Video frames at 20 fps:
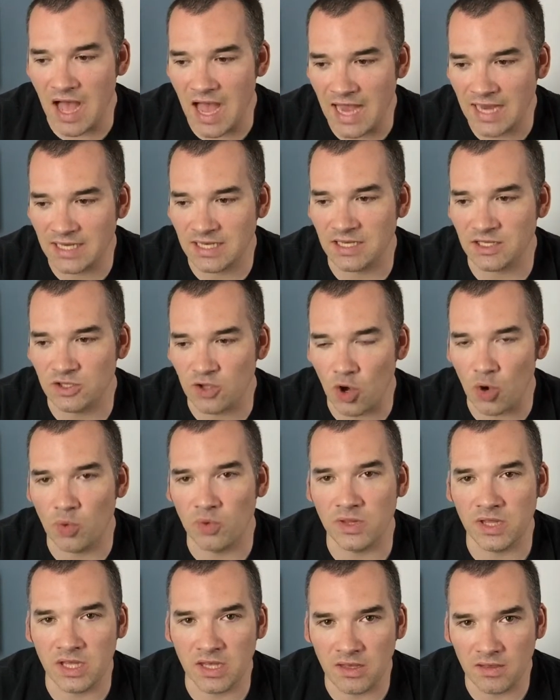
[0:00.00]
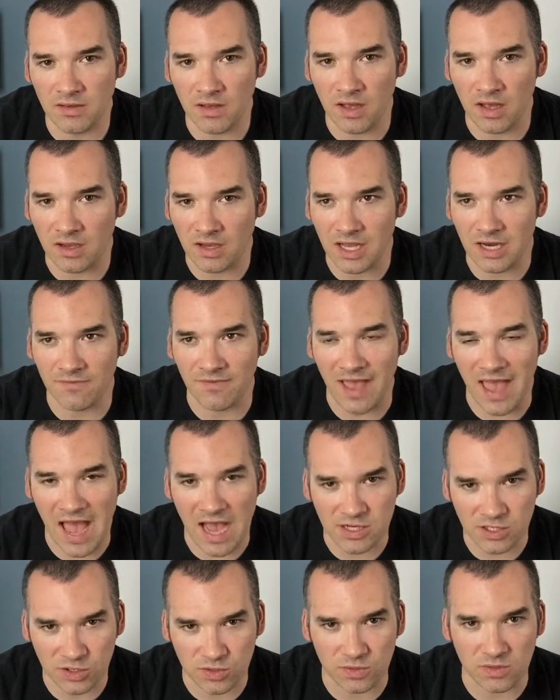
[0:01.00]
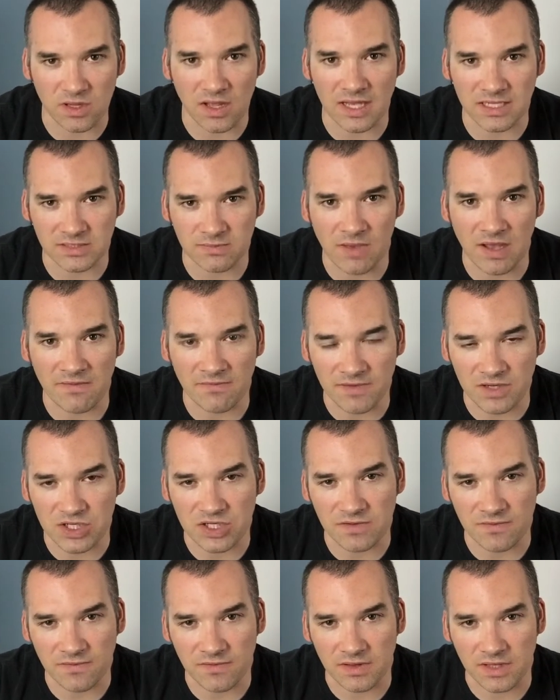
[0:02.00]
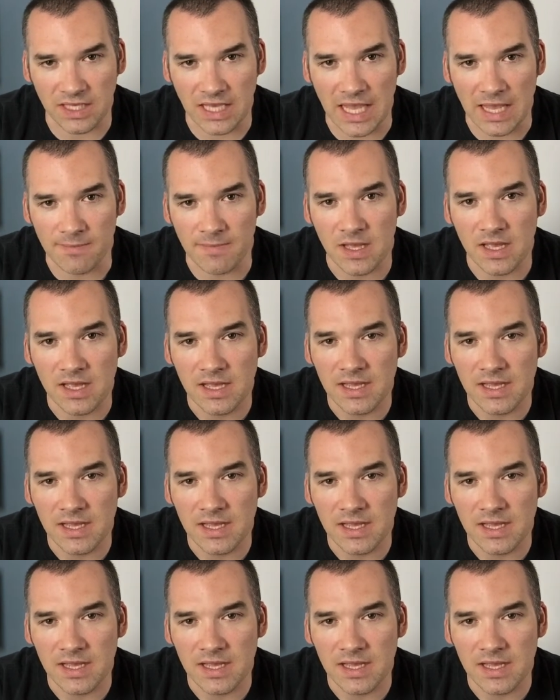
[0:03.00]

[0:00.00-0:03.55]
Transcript: I need to only kind of actualize my vision for the game.